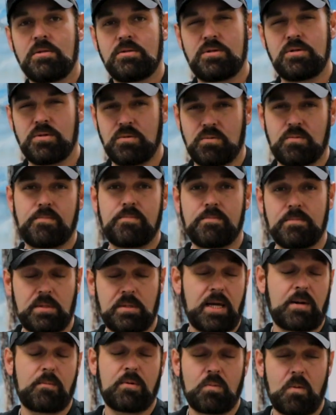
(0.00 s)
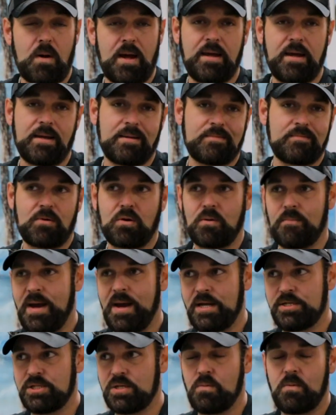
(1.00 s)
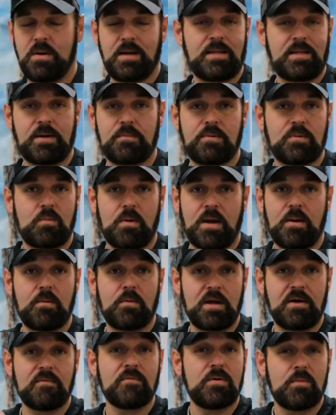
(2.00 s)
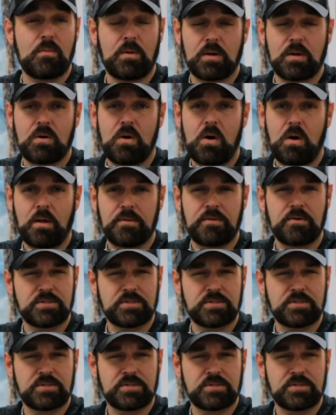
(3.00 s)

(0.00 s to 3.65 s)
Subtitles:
to liquid white or magic white, liquid white, whatever you want to call it.